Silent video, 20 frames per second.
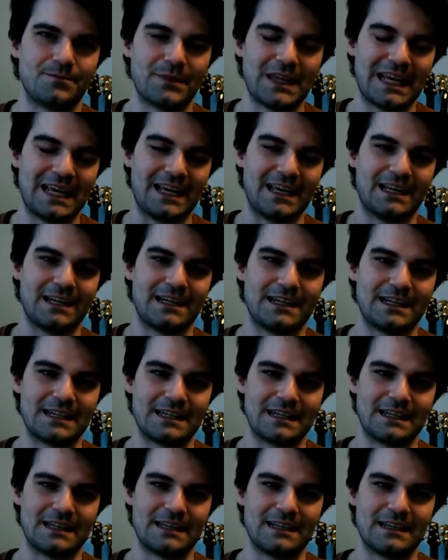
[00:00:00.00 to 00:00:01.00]
And
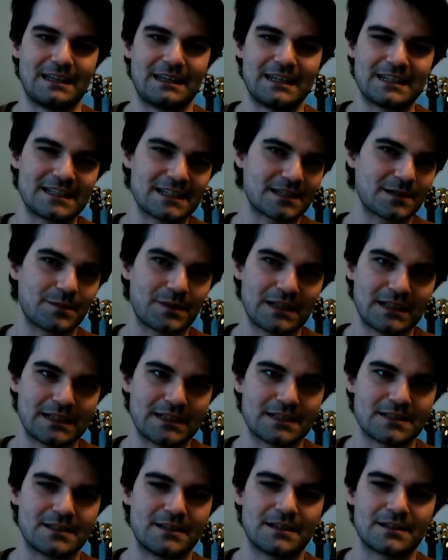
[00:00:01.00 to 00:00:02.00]
this is something that
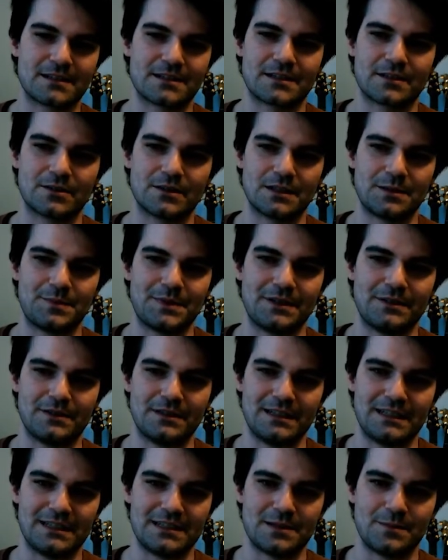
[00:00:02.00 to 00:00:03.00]
doesn't necessarily
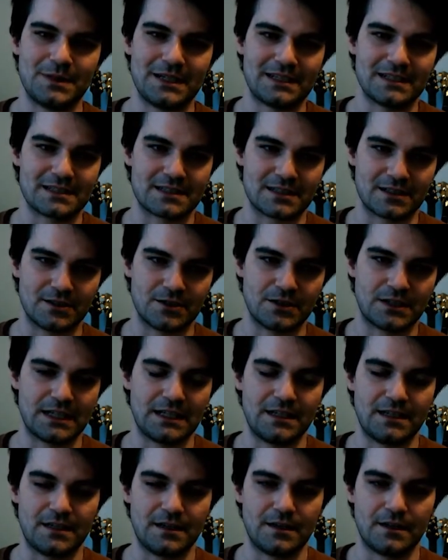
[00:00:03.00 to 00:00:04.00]
need to be considered
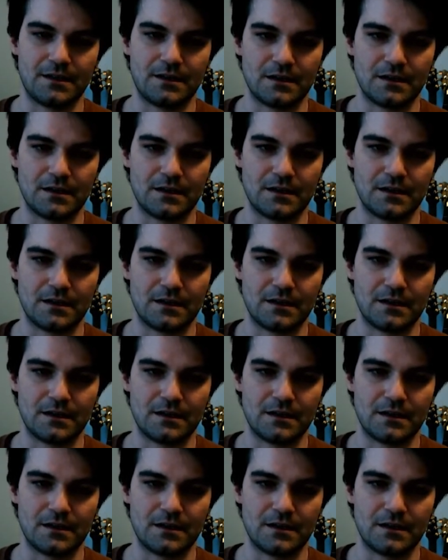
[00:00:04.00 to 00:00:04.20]
in